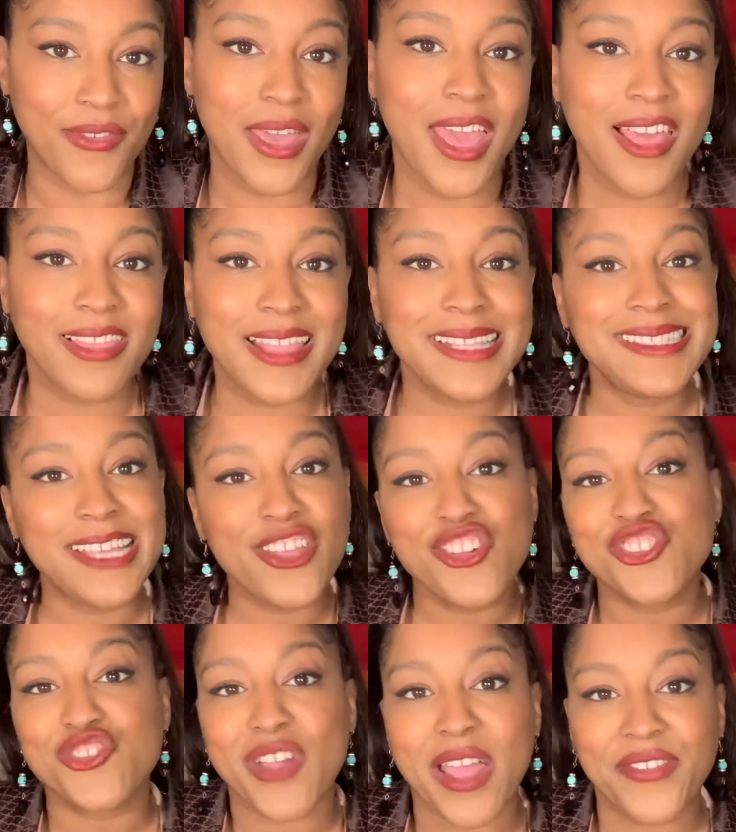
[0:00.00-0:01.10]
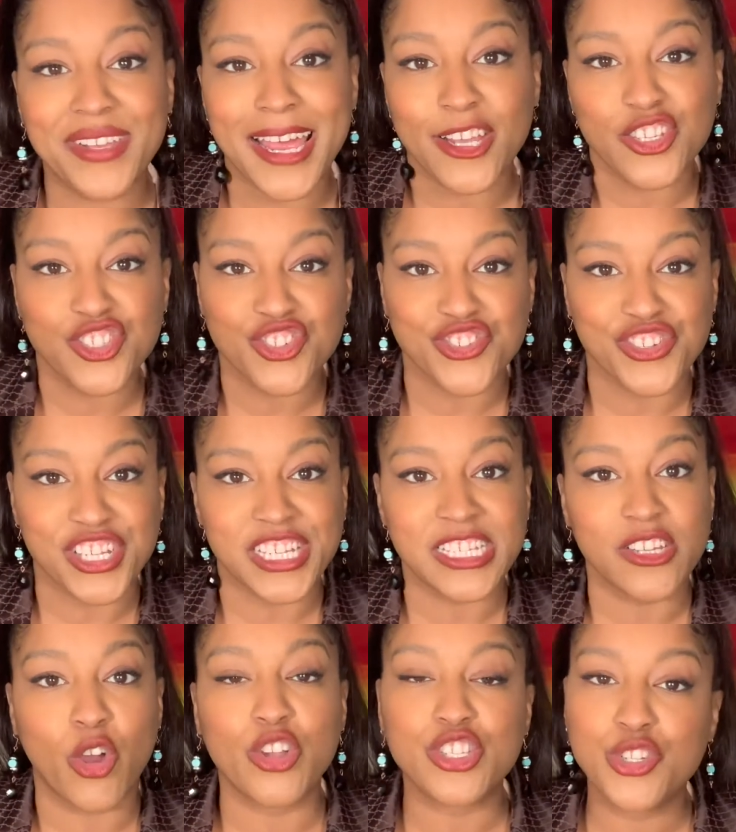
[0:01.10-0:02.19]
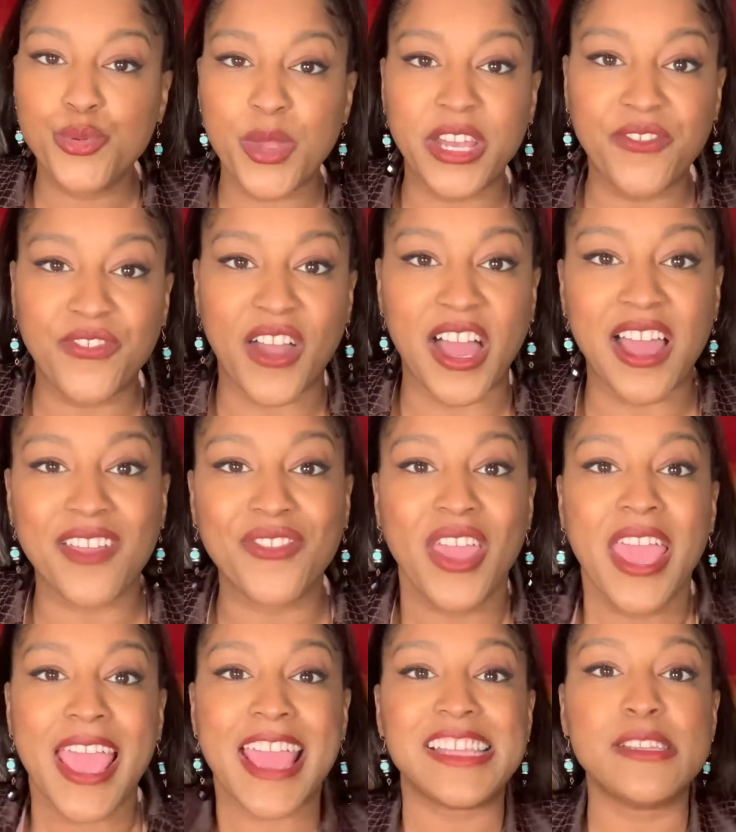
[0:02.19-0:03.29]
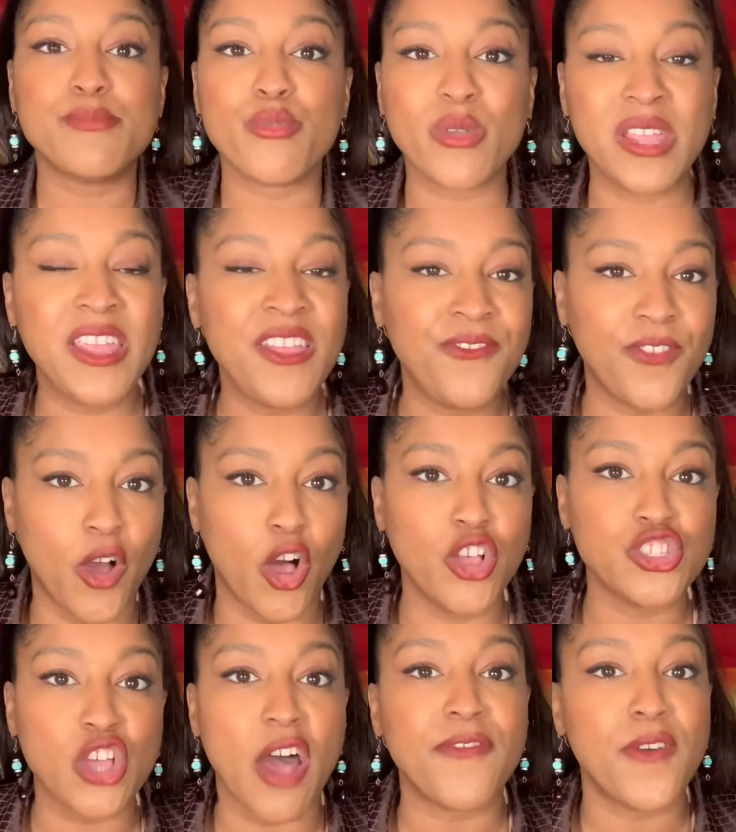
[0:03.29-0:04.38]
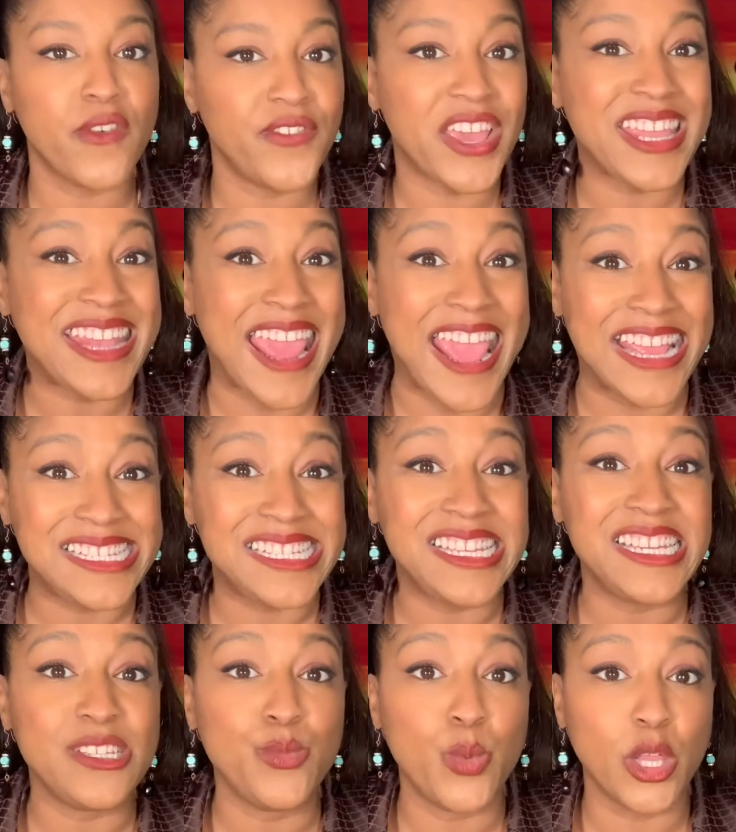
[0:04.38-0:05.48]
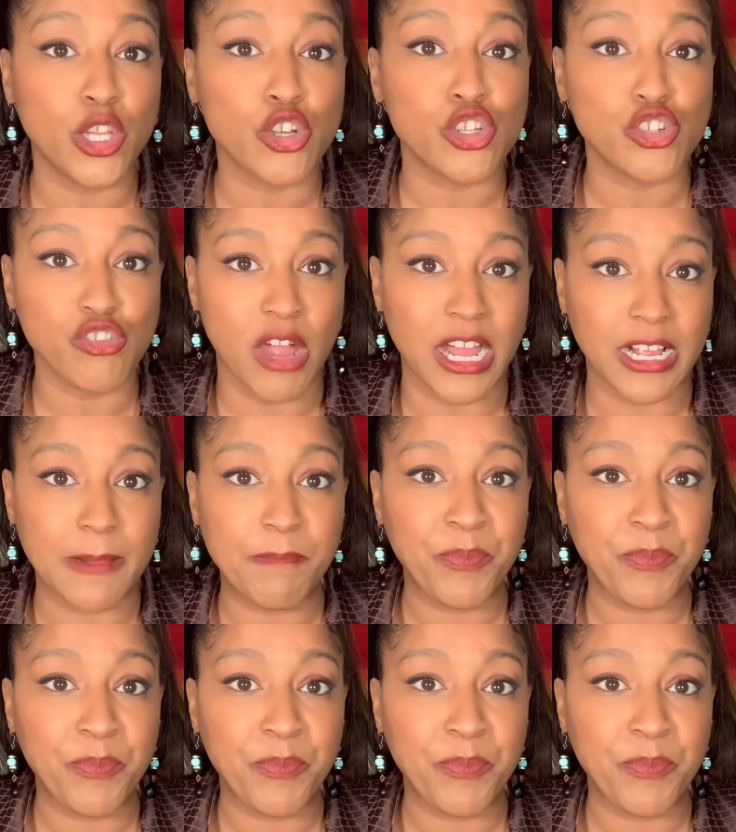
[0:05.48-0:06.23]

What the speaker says: Let's say you're driving down the street on 285 and debris falls off of an 18-wheeler truck.